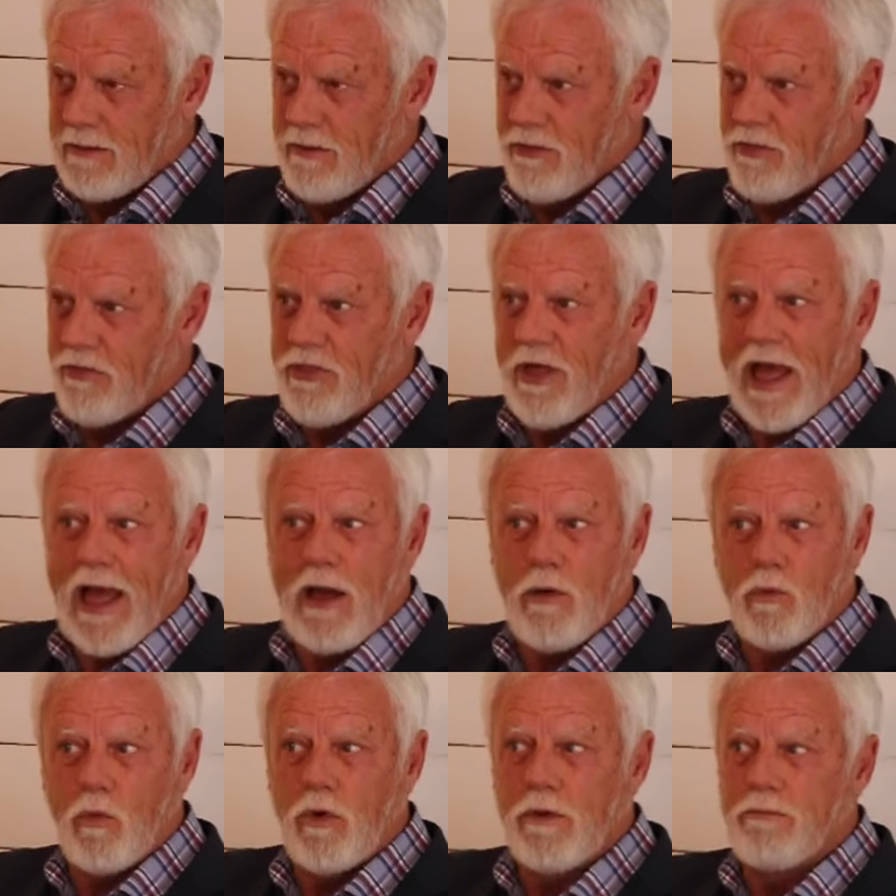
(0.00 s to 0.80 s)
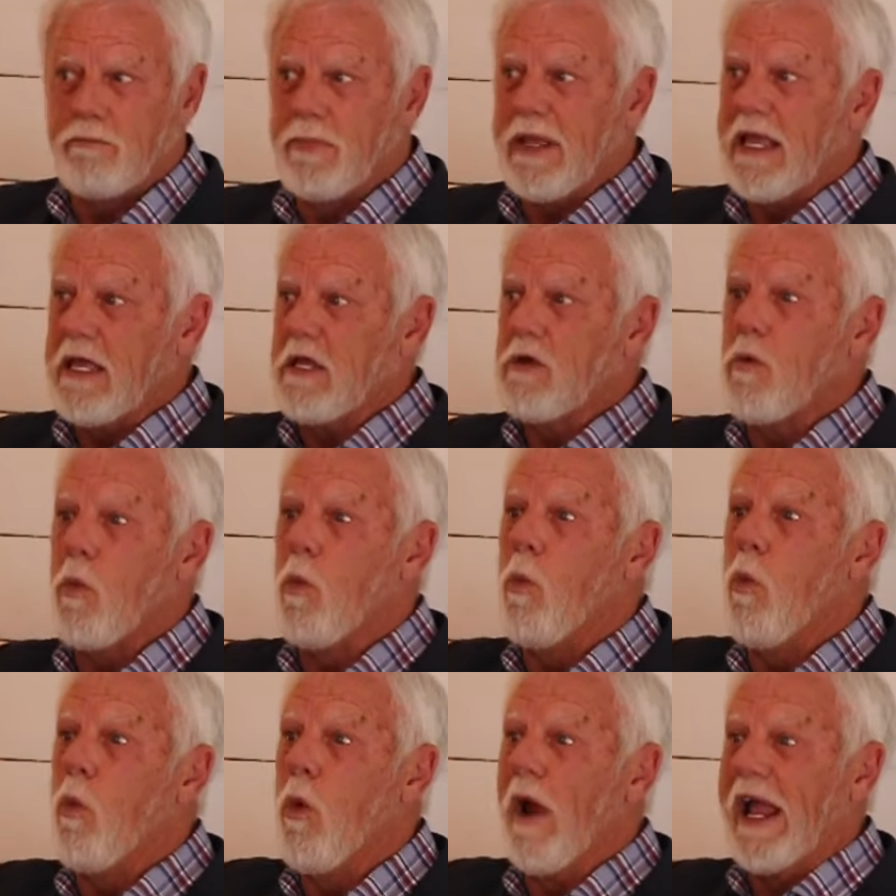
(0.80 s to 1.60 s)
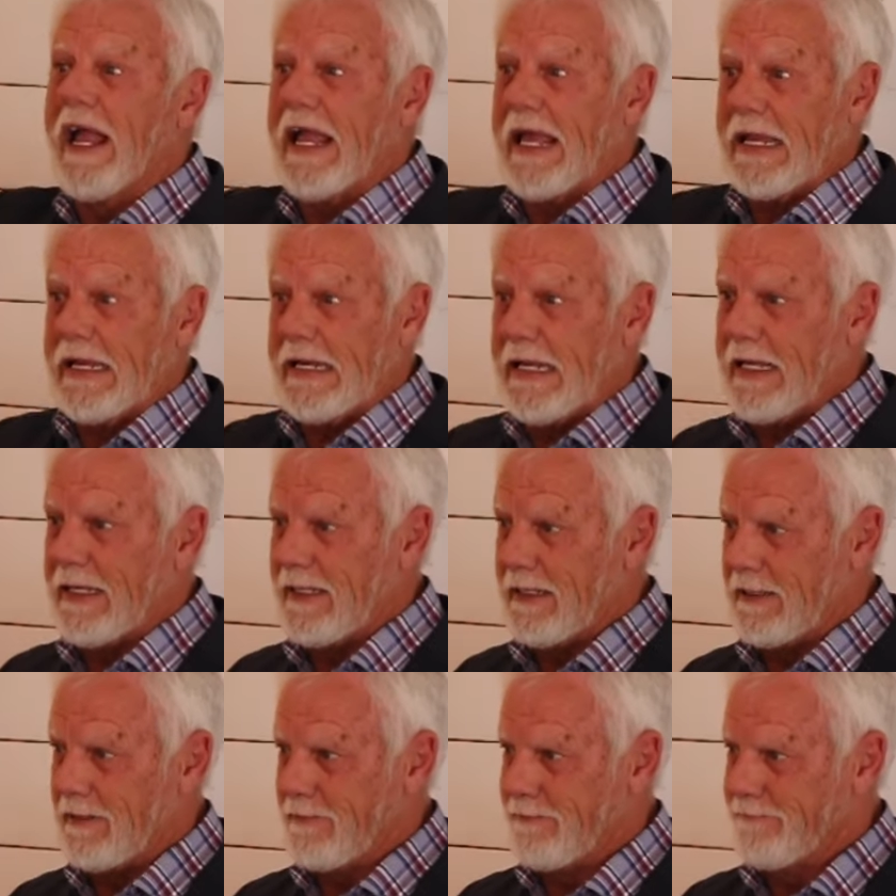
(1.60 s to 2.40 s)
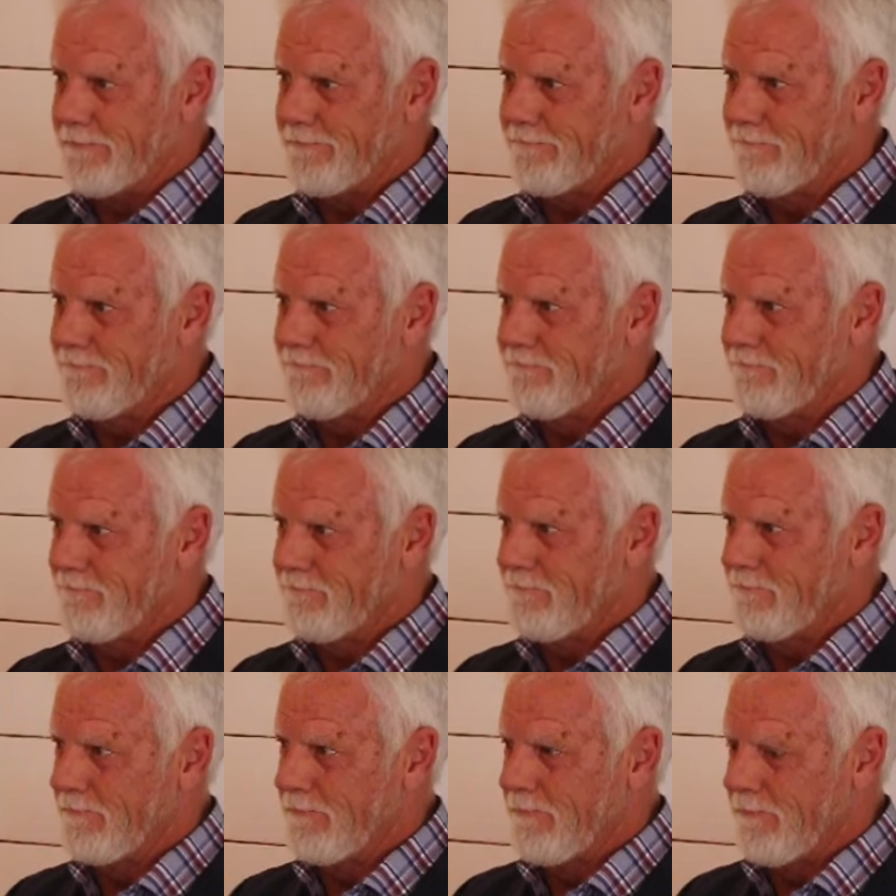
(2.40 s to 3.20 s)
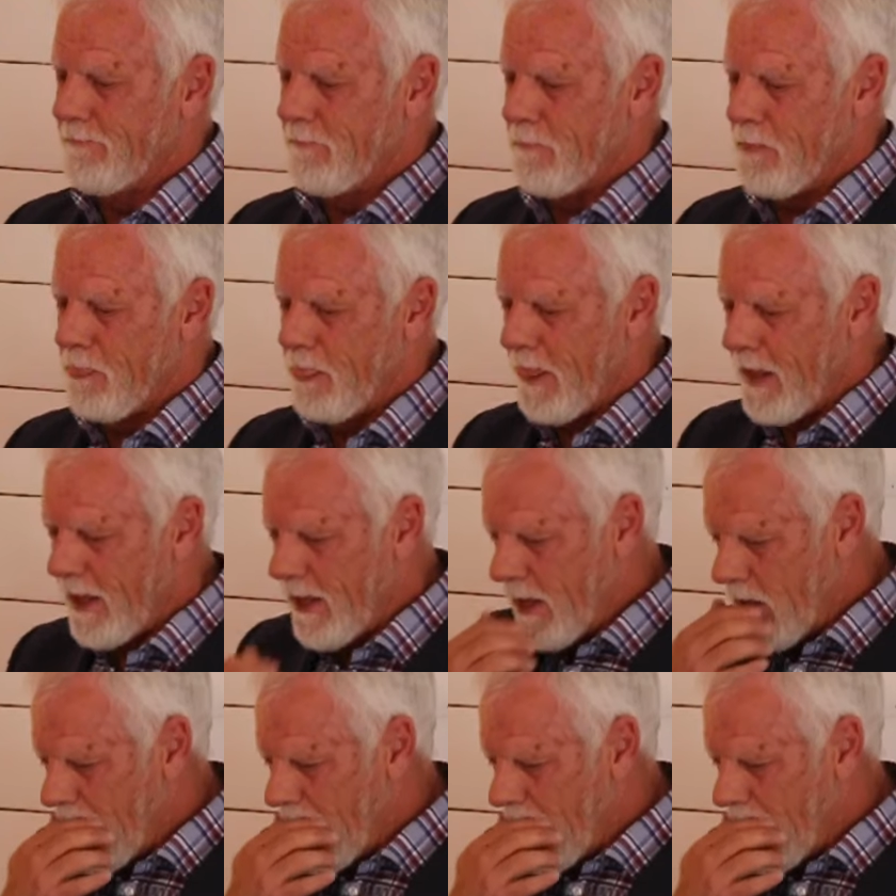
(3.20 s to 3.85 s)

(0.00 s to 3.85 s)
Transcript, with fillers: That would be wicked. Yes, sir.